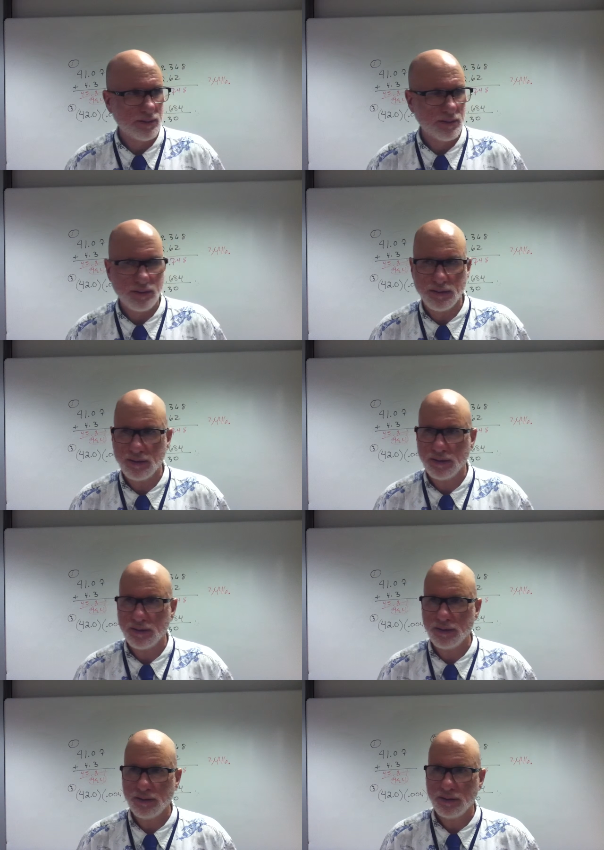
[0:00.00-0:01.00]

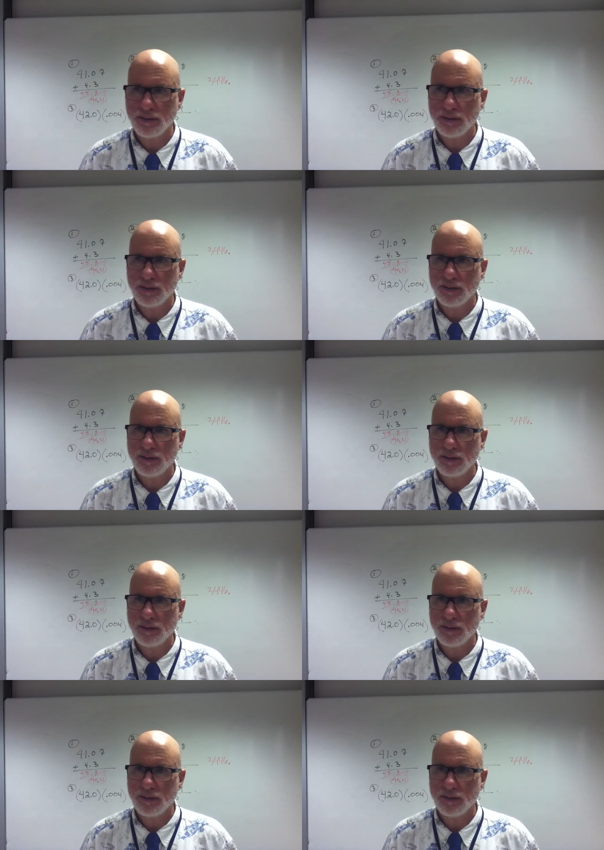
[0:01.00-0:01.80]
Nobody speaks.